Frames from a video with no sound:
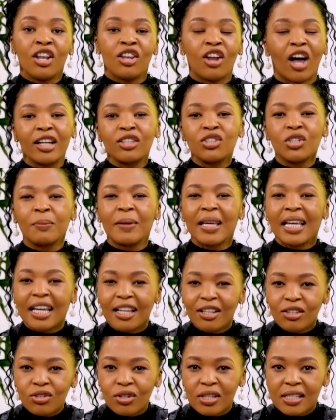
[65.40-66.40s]
not to be
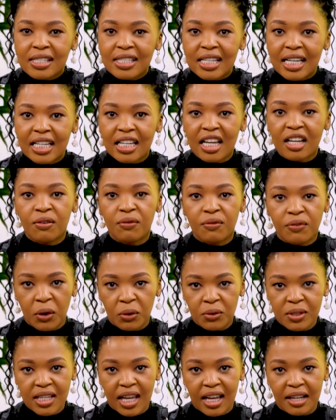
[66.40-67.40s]
interested in
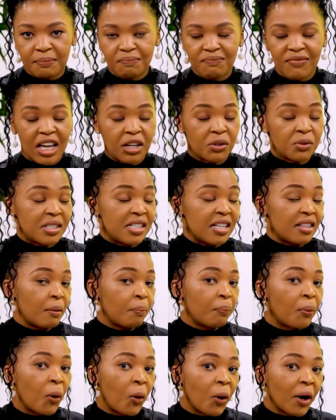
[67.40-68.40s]
voting. They don't see the
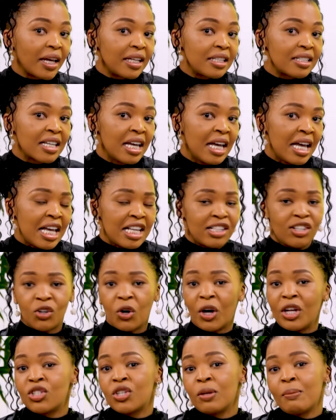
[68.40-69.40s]
point. Is it
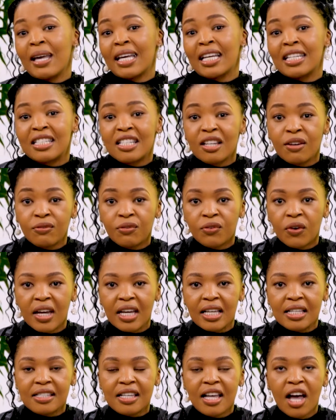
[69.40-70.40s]
going to make a
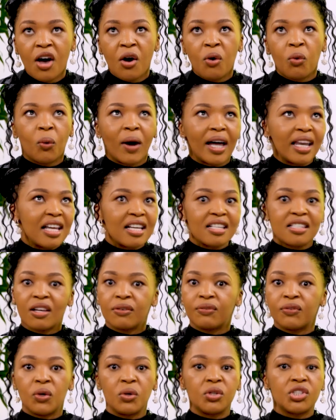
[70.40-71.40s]
difference? What is
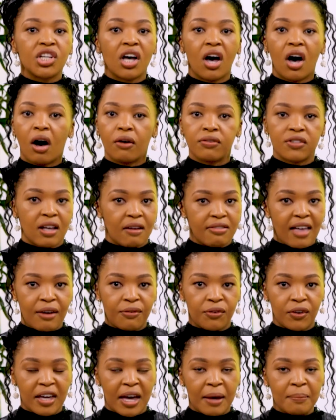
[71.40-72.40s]
the future of South
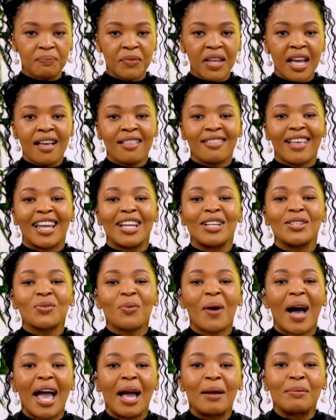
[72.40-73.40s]
Africa? That is
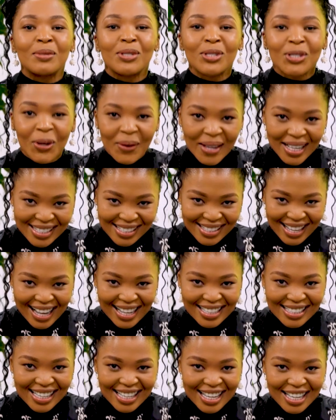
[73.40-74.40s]
why I'm so
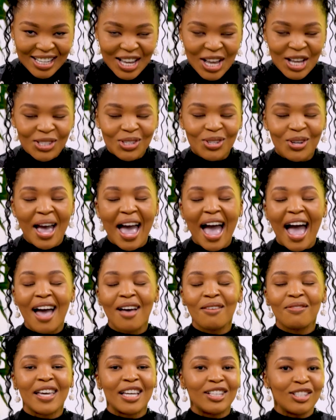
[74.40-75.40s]
excited to
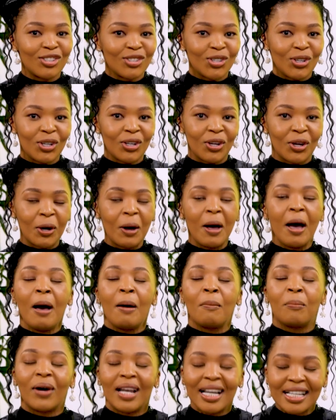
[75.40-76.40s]
have in studio
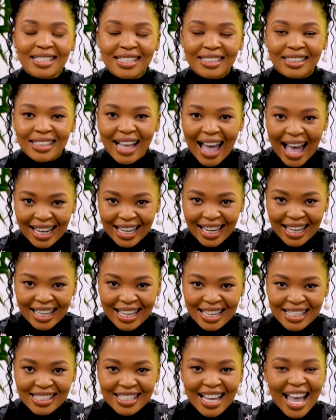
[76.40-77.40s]
political
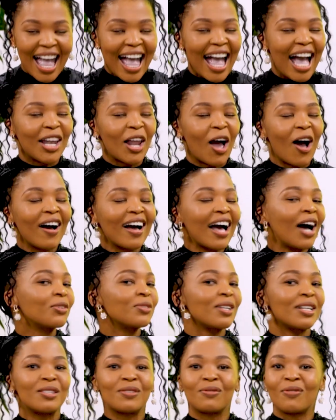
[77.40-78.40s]
analyst and our
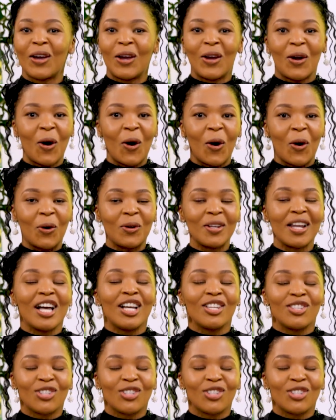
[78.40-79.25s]
Gauteng's very own